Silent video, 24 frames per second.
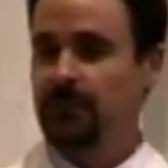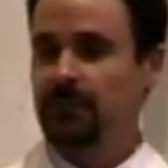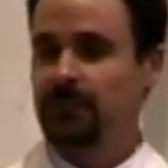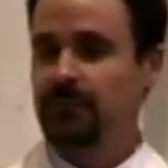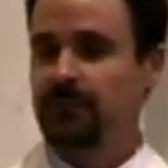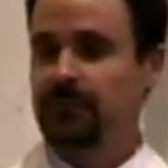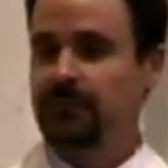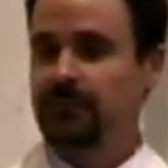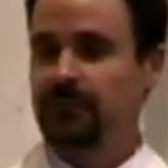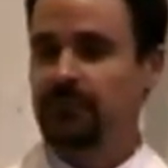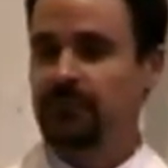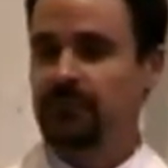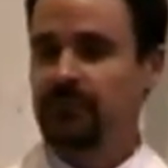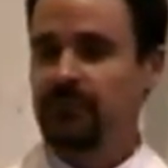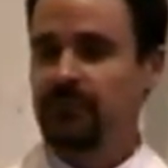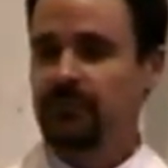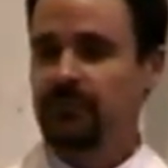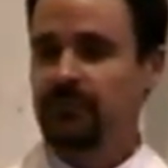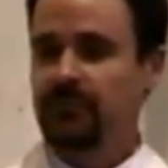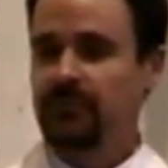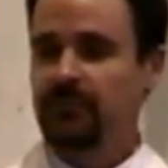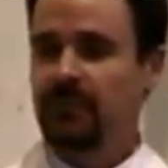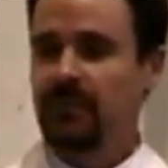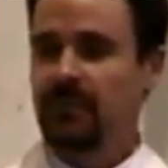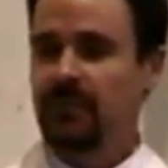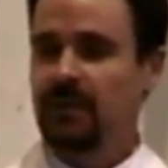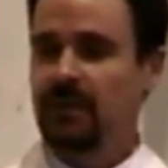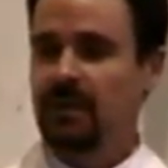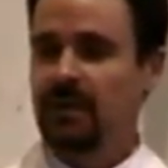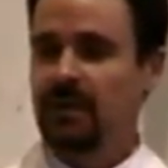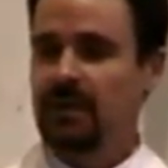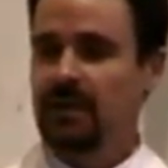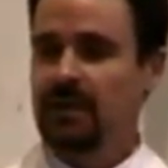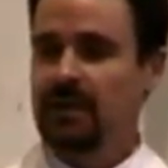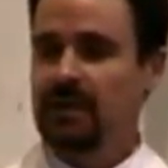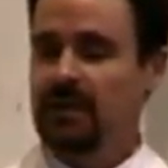
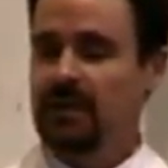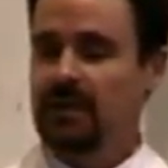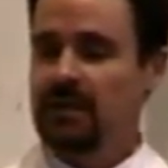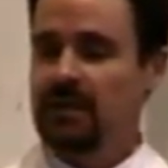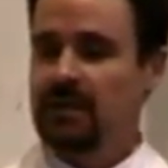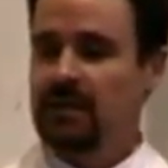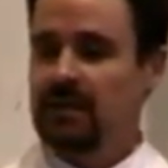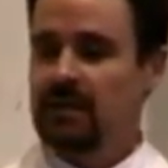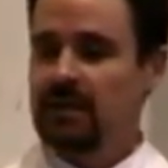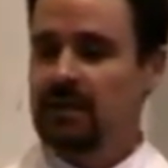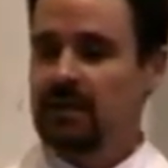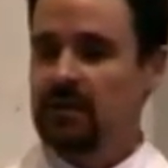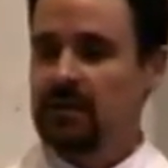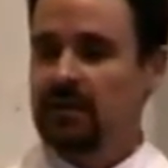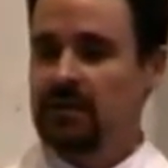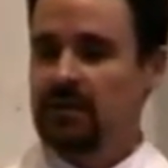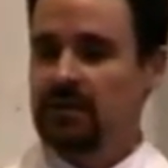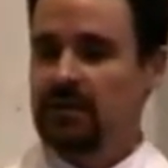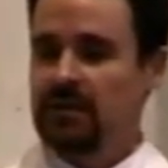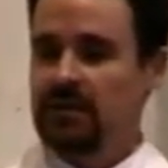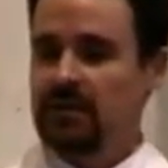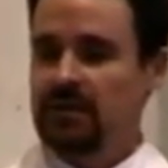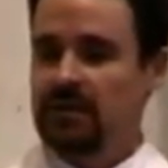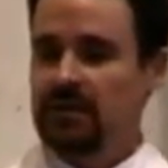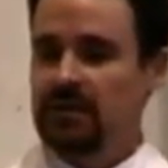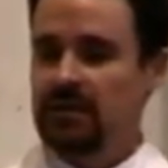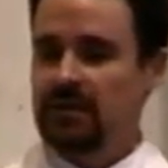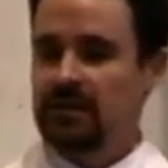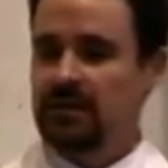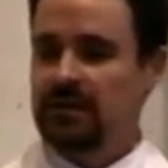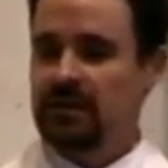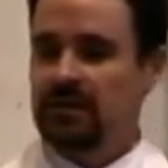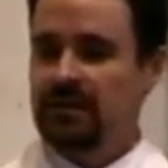Nobody speaks.